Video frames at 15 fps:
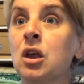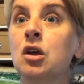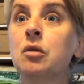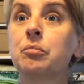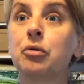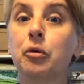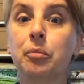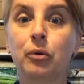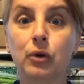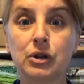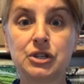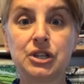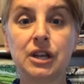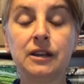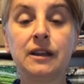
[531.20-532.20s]

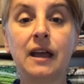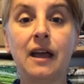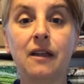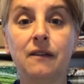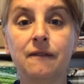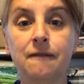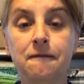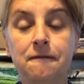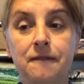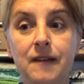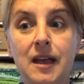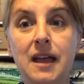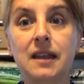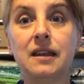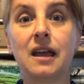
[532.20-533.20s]
Proportion and
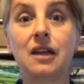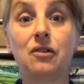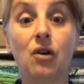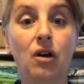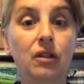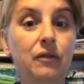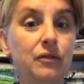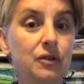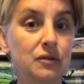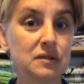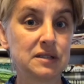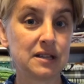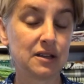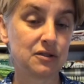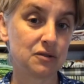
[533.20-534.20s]
fit and all of those
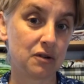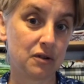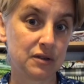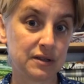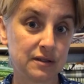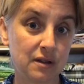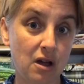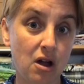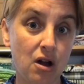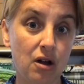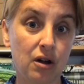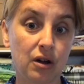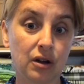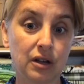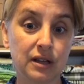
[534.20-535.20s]
things
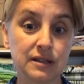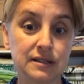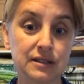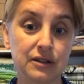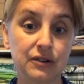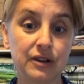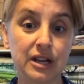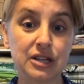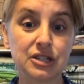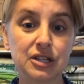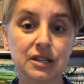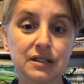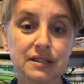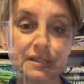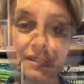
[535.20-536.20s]
are
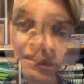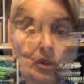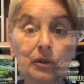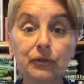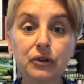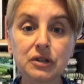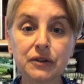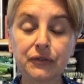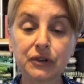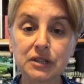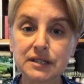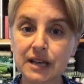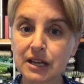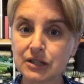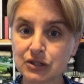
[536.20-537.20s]
considerations. So look for different
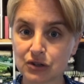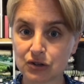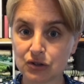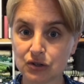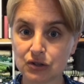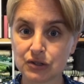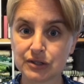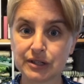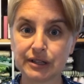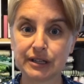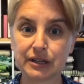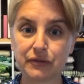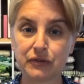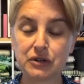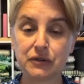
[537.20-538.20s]
size circles, look
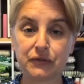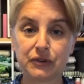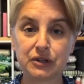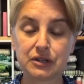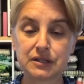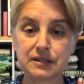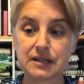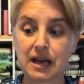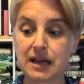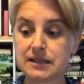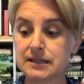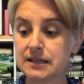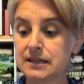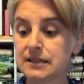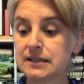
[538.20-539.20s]
for different
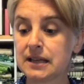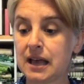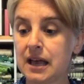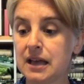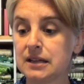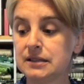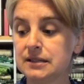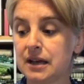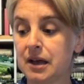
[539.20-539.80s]
sizes, and